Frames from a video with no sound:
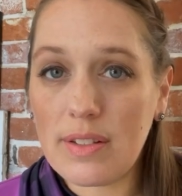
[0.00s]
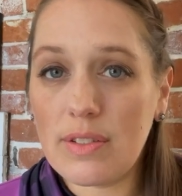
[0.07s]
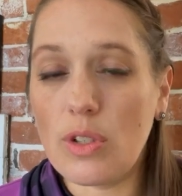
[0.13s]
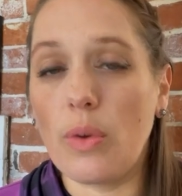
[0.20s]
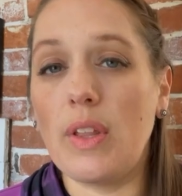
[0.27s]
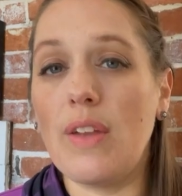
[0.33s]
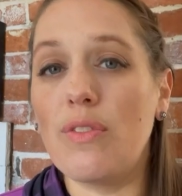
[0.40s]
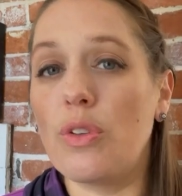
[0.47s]

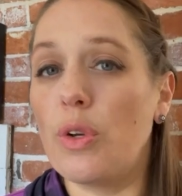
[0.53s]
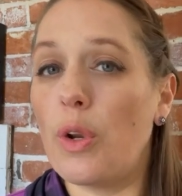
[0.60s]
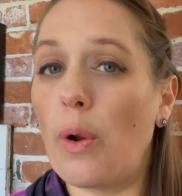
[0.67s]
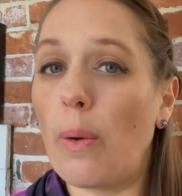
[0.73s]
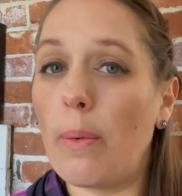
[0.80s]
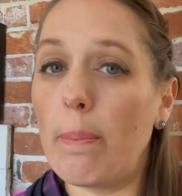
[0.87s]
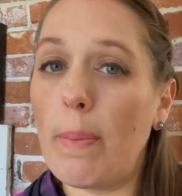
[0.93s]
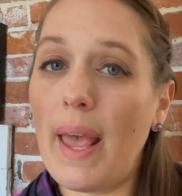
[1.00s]
So even though you're
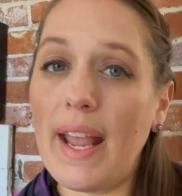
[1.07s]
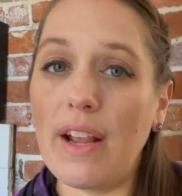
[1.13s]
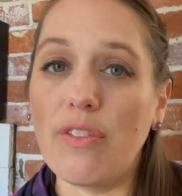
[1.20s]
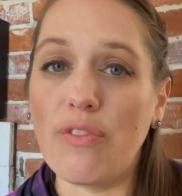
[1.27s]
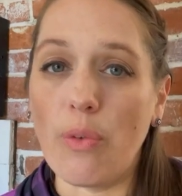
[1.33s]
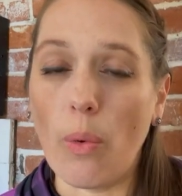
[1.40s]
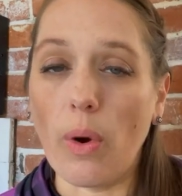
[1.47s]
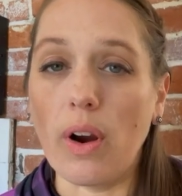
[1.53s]
not paying
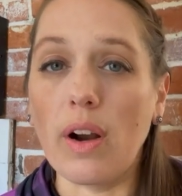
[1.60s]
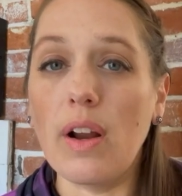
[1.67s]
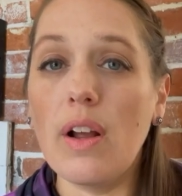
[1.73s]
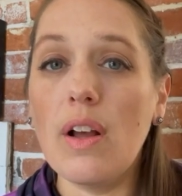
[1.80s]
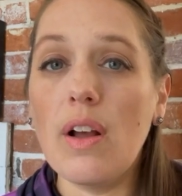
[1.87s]
for